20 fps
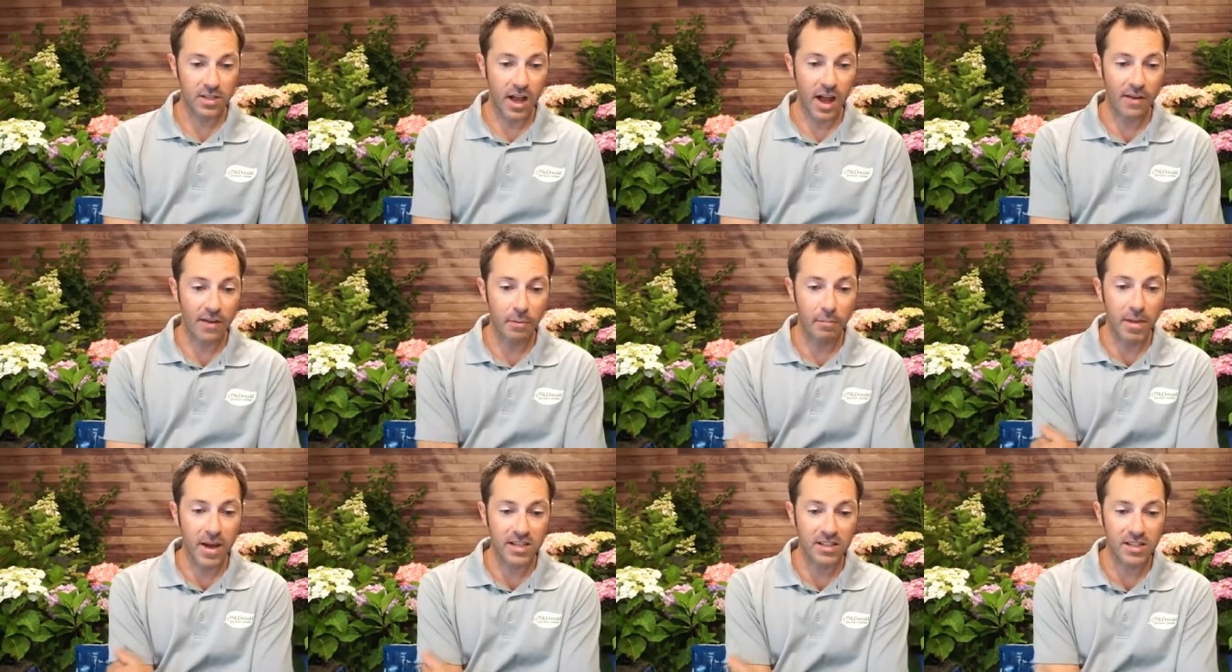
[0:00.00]
I
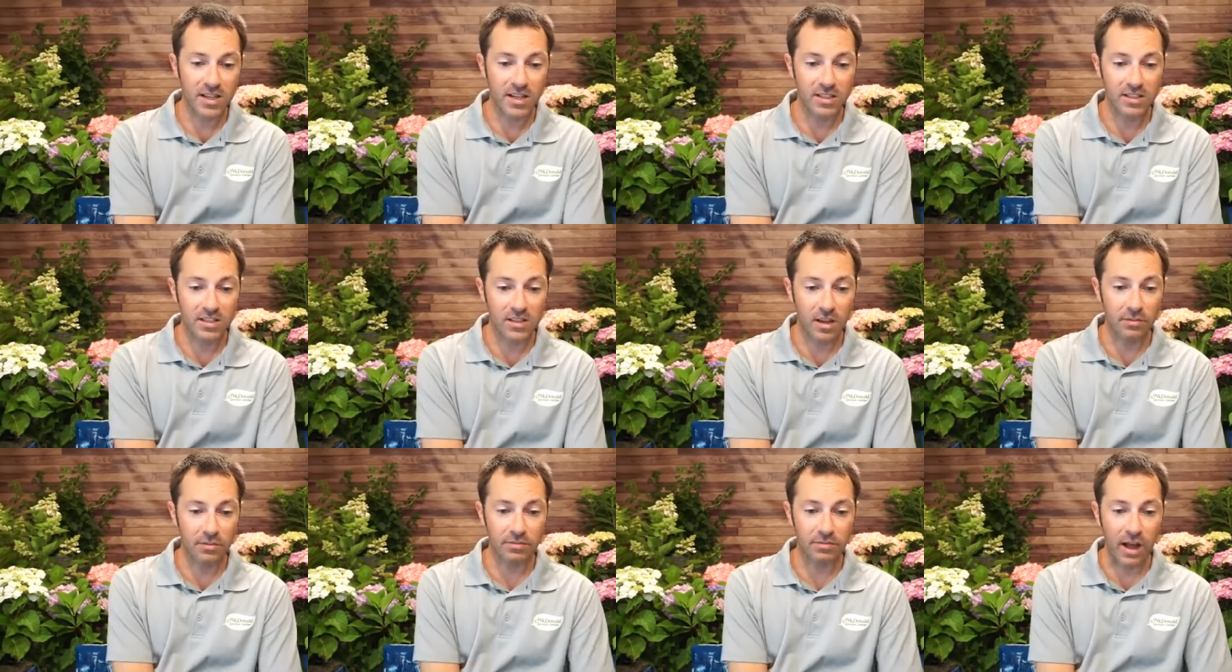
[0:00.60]
have a Mexican
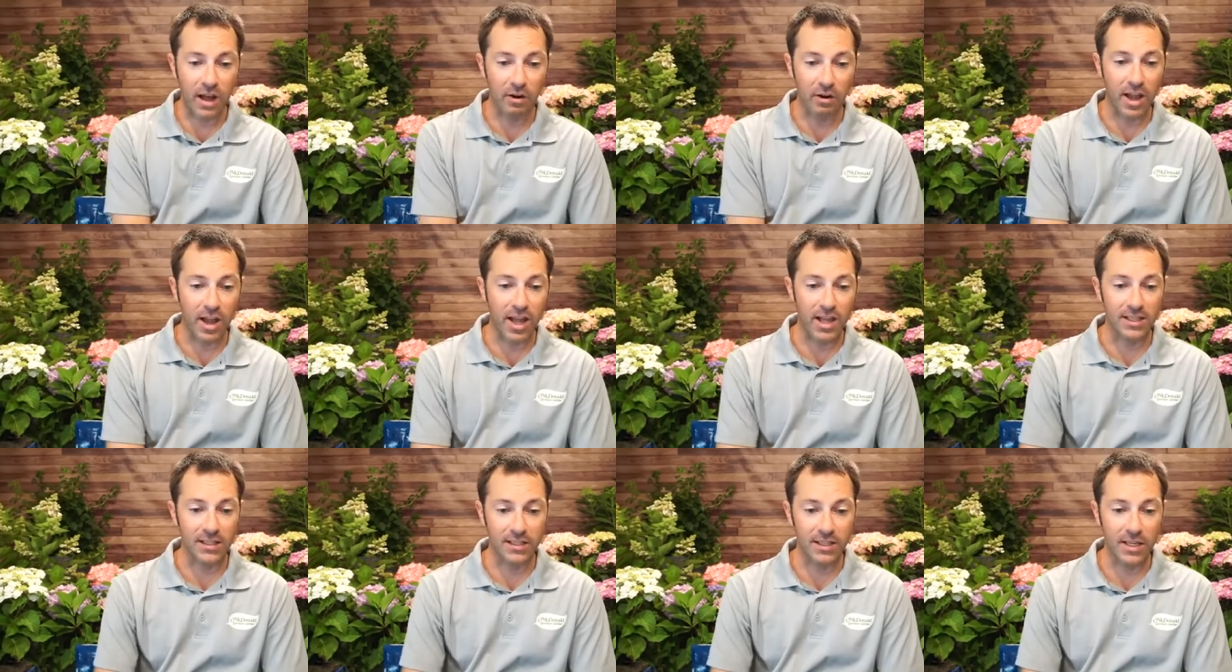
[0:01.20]
sunflower
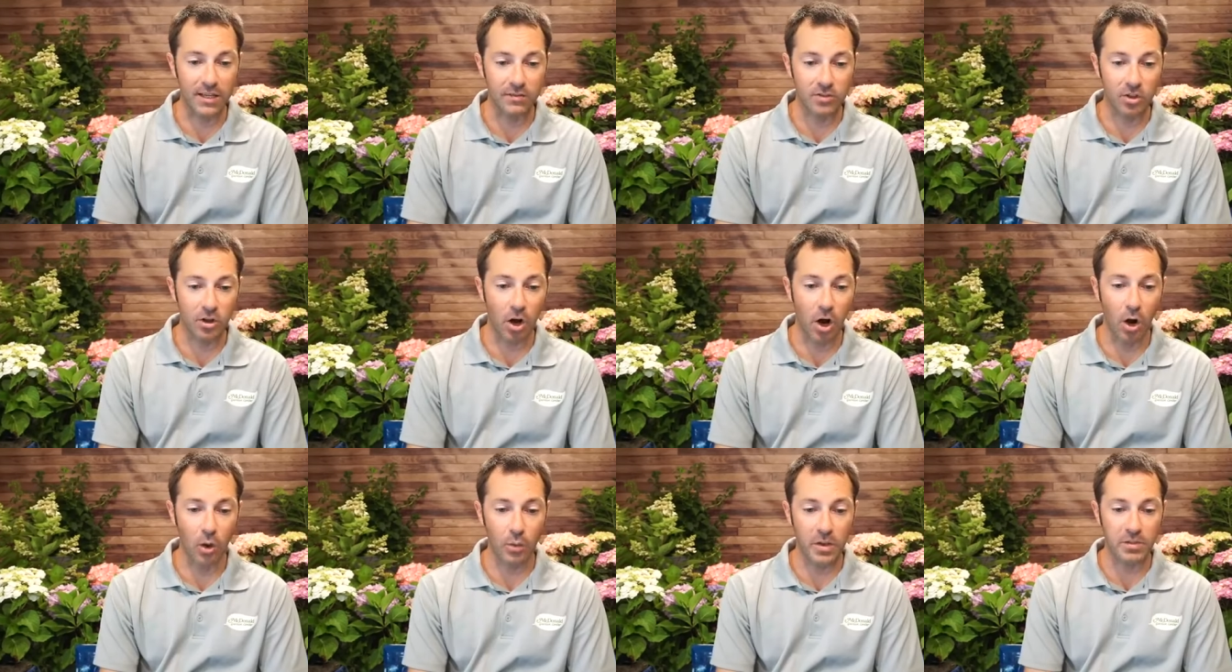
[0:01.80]
and leaves are
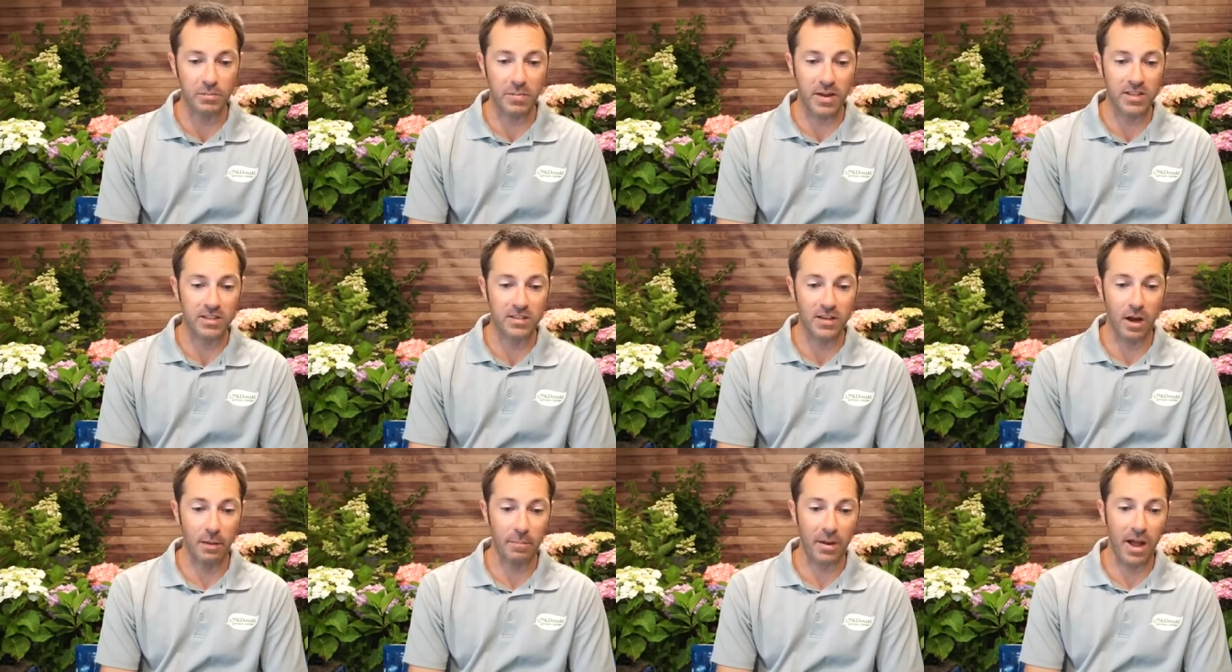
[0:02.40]
always messed
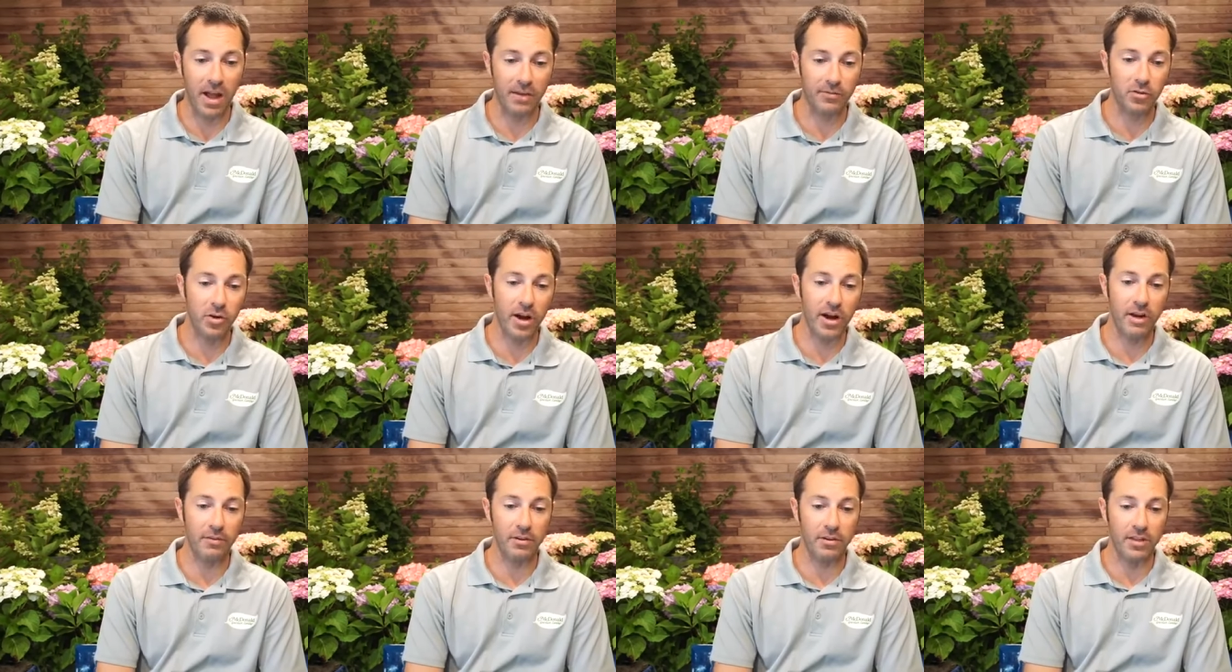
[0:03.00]
up. I have
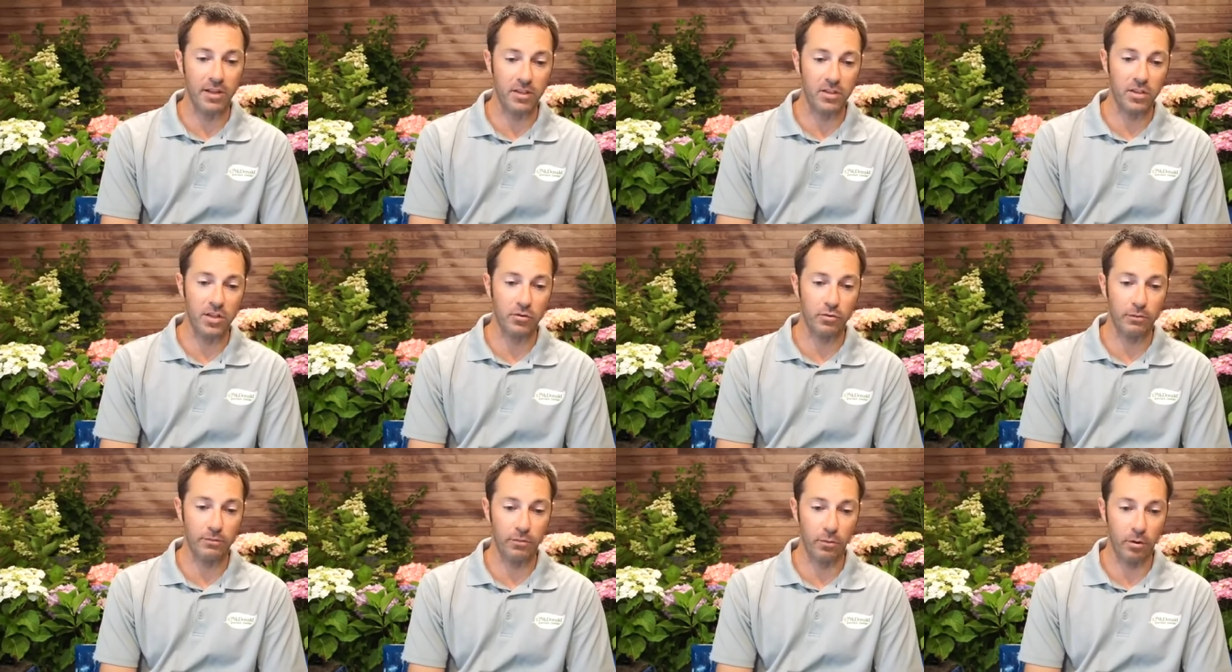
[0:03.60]
tried everything,
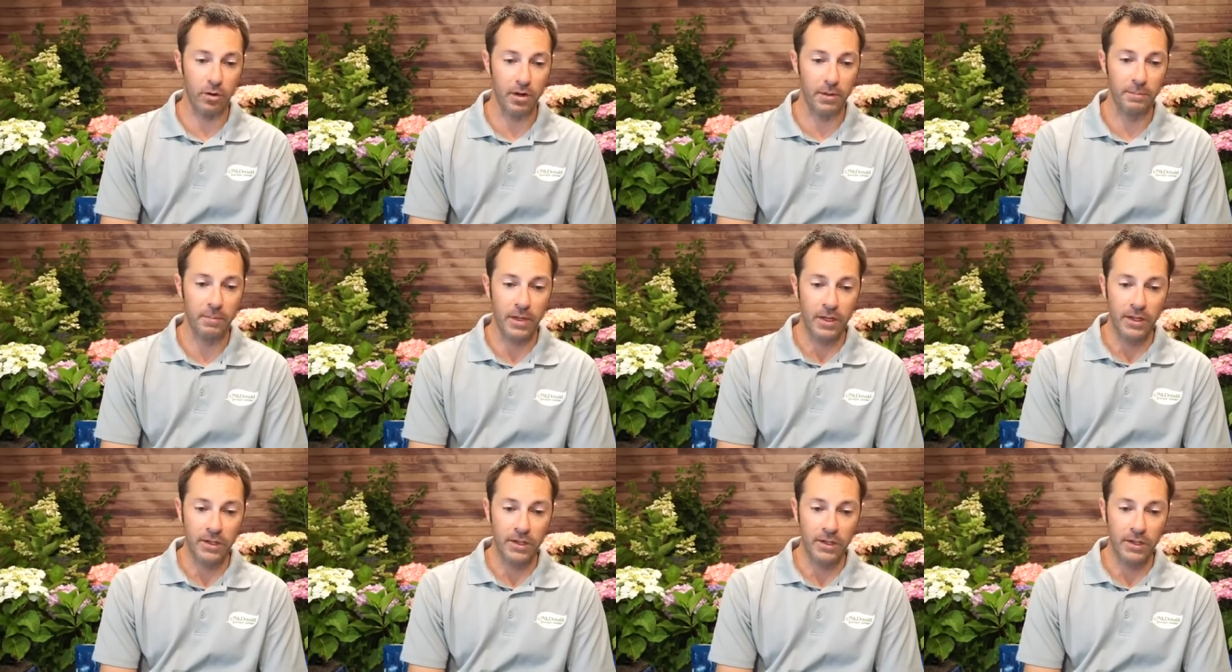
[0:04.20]
Central Florida.